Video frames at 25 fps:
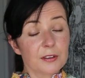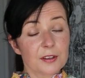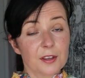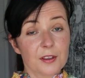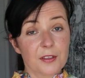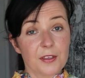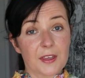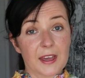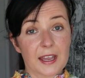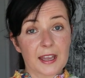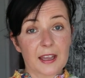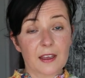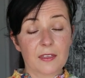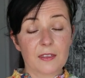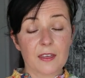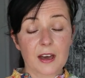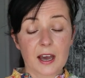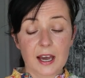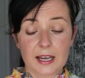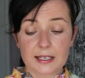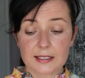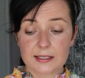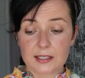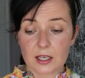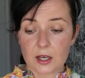other thing that
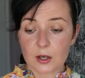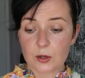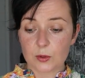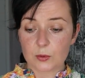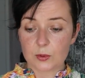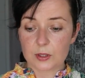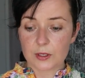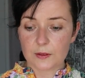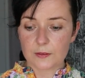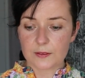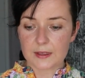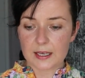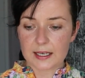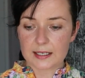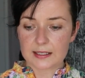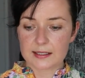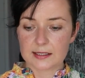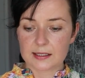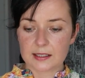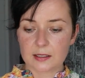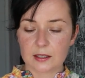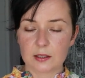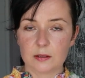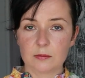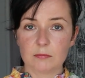I sewed
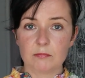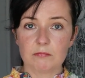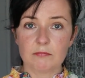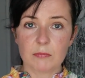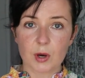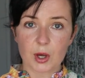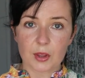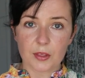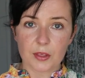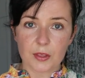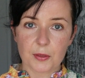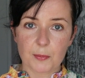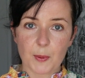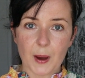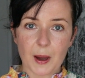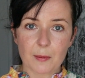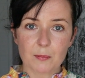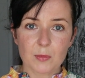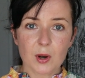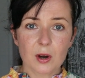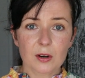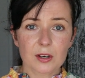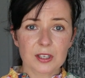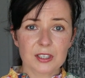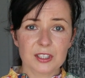this month, but
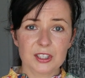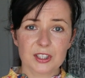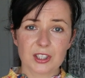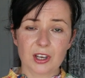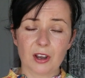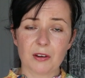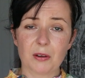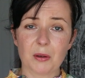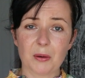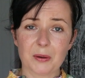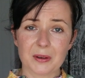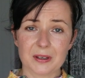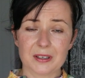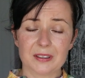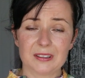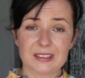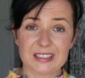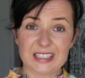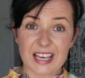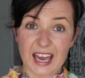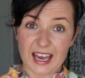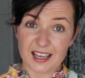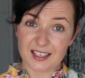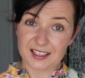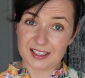I'm not going to show you
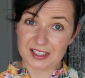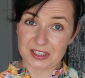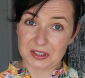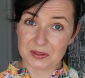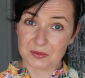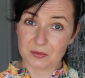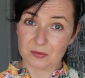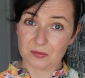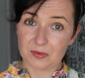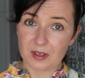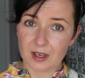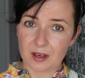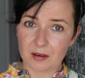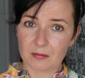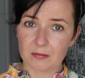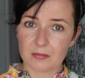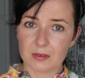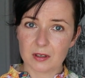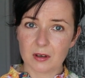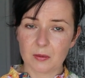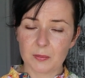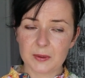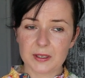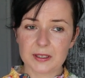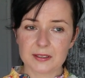yet.
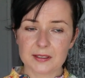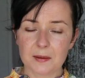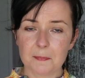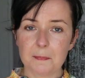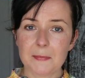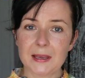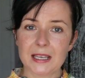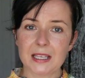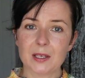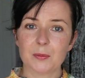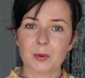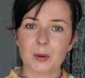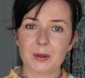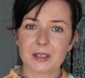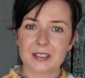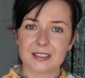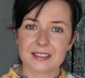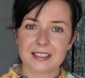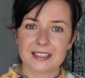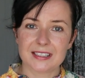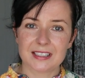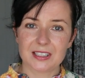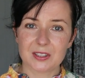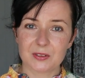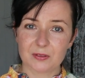Not because I'm mean, but because
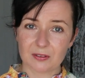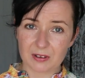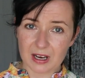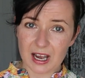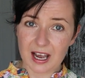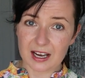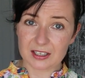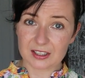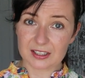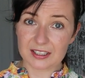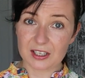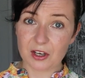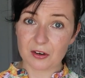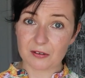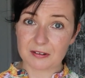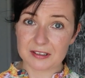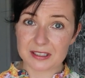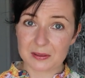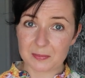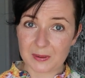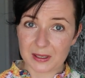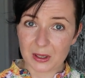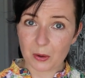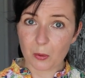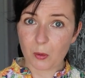this has actually
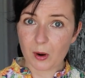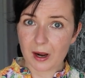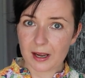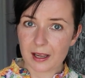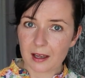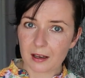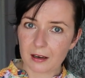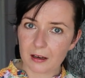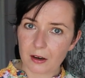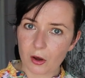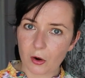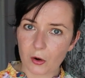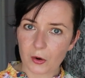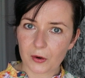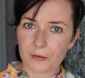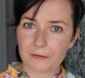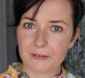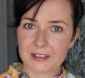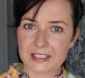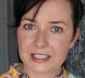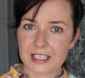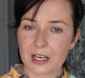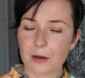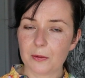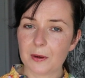already been quite a long
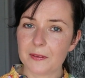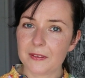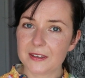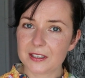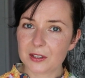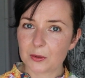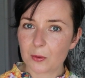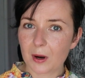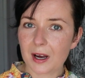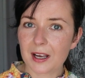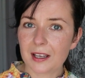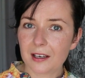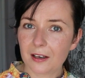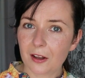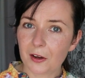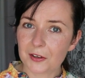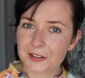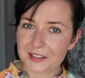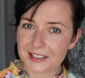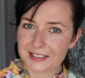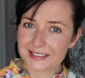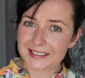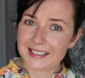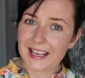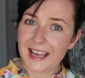video and there's quite a lot
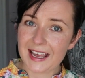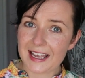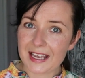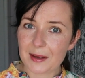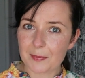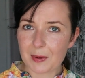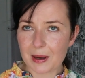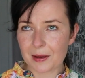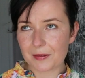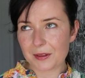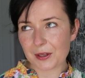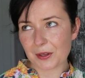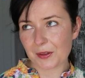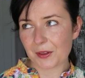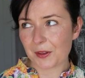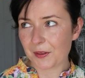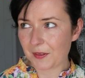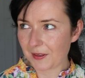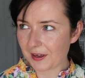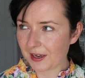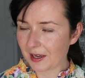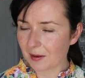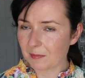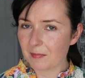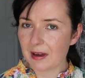to say about the other
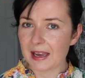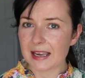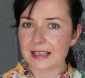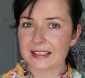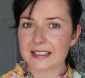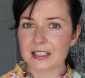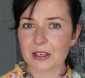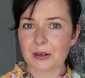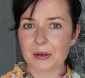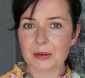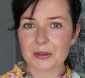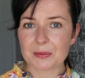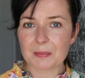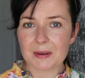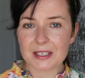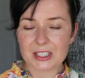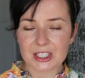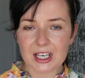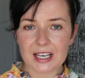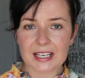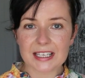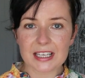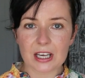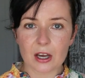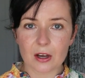thing I made. So it was my
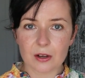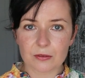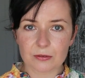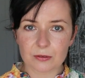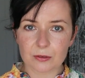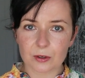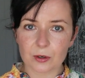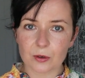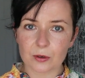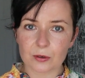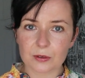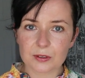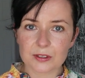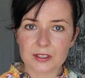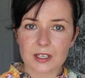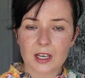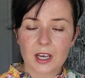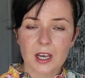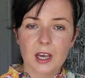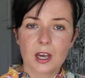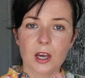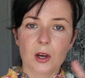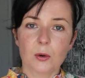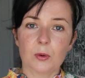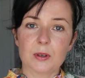Jenny overalls,
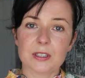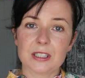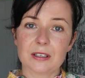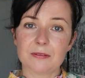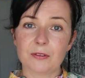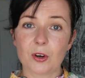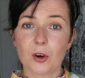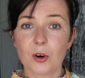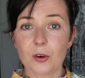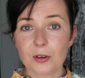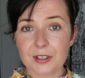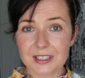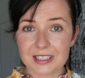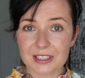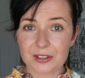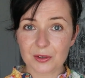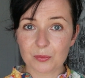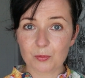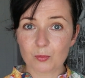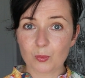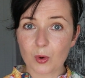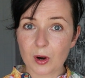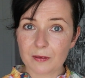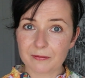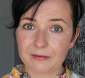which I've already
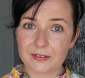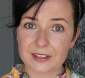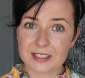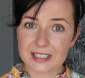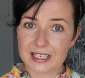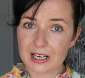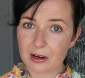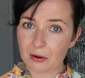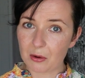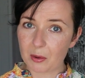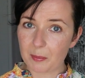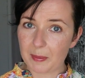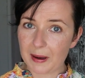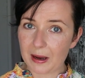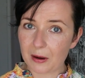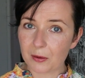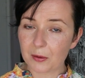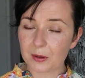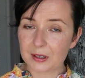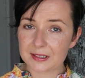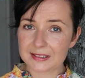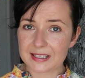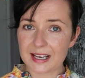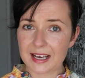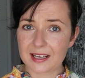done one video
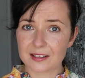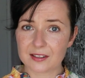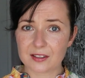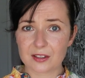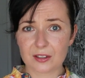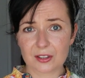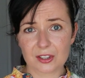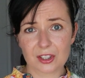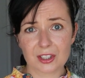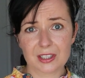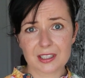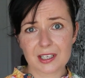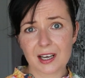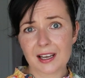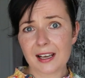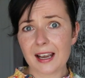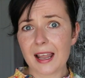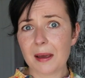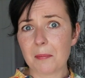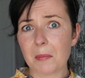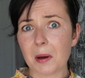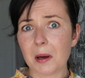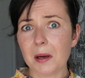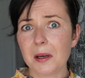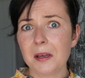about because I had such a
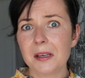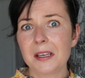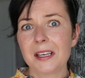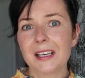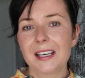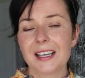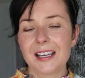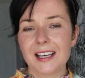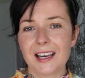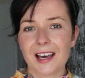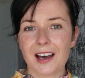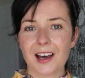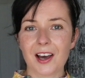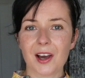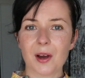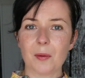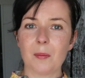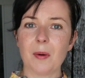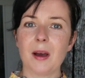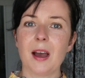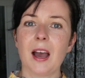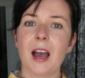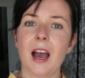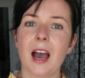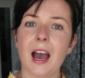dilemma.
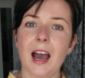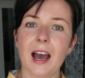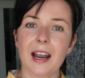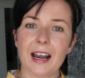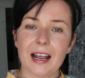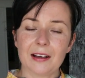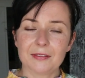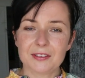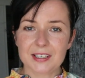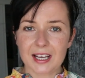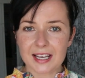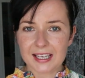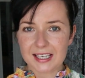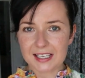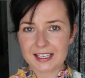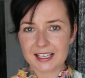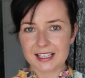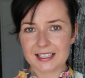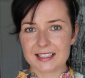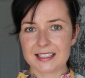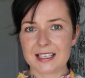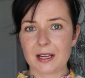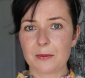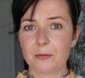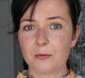And I've taken it
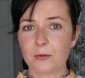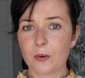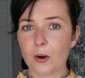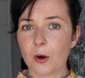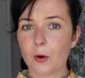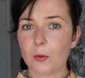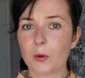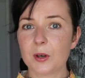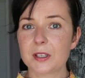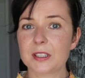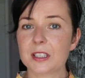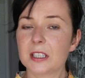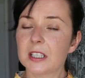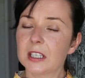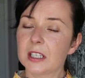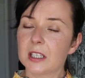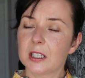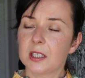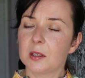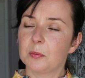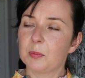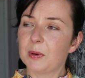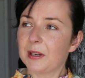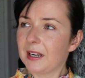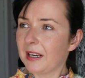a step forward,
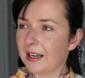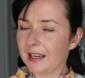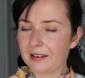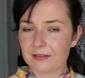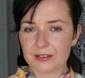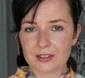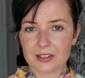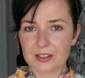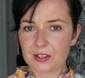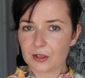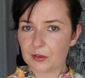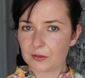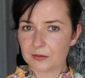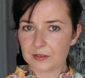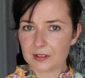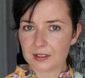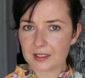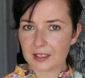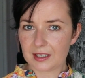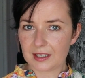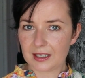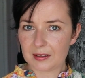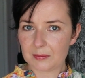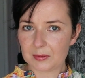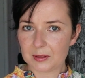but I haven't solved the
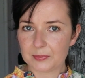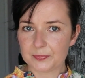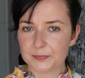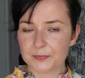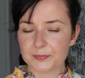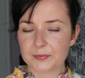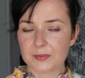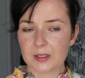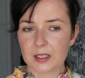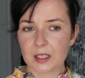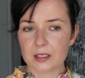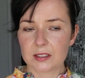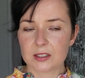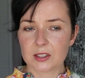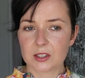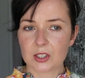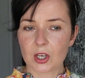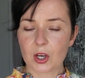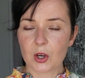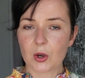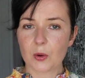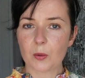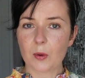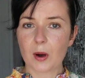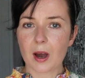dilemma.
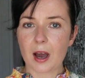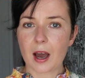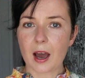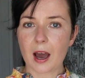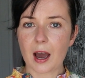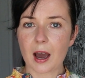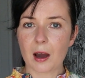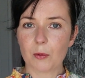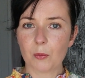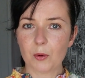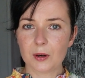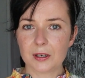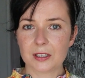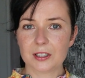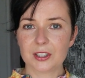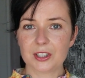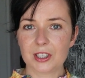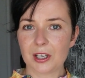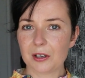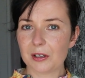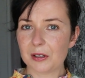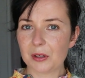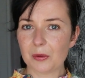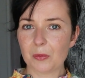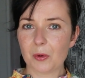So I want to
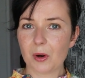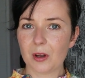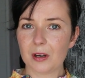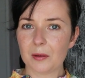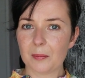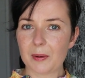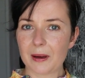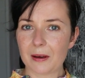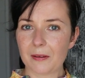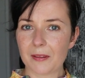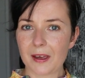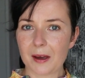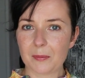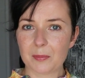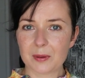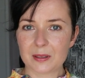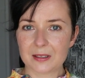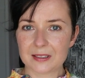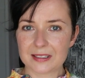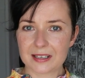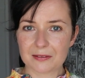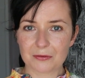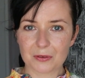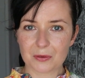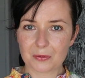show you all about that
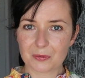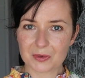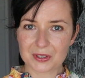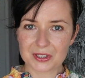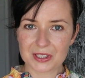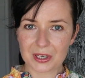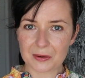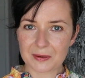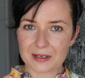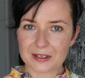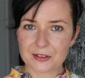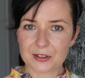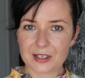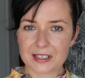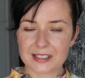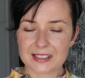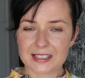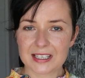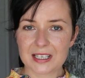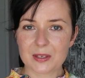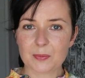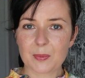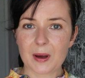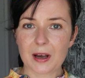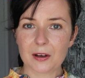because everyone was so
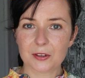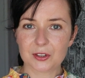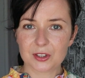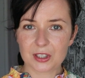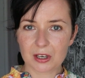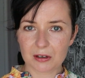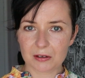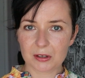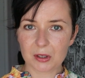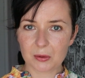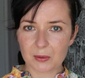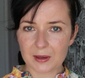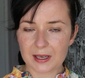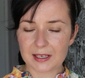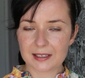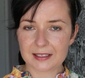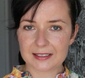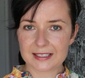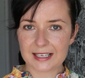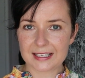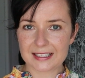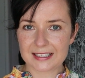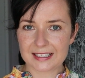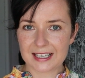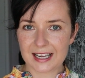interested, but I'll show you it in a
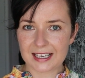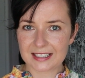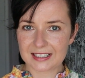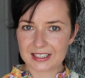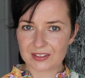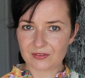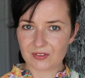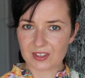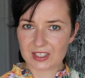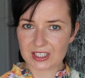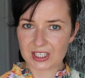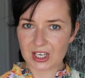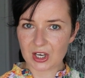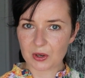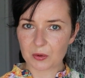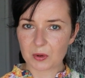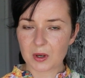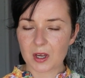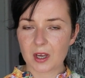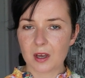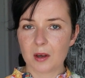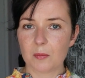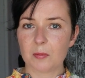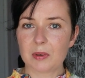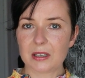dedicated video
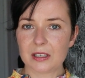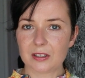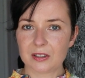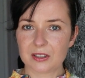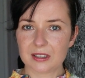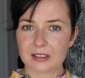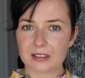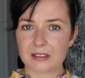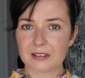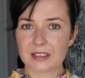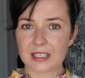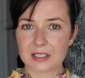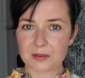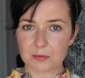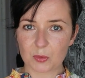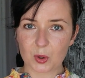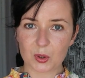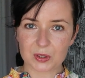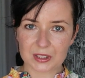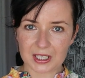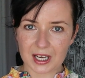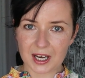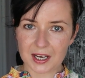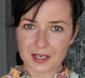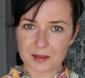because there's
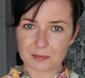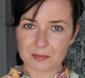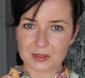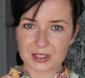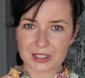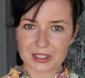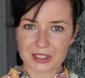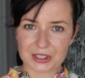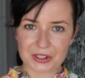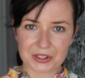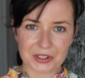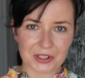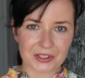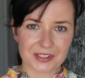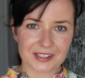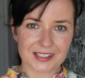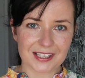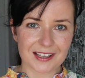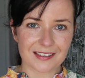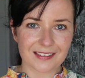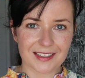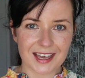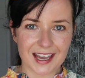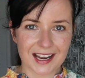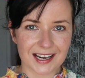more time to discuss
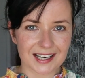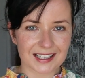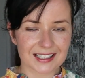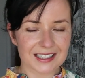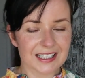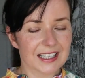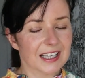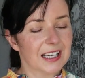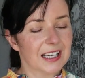it then.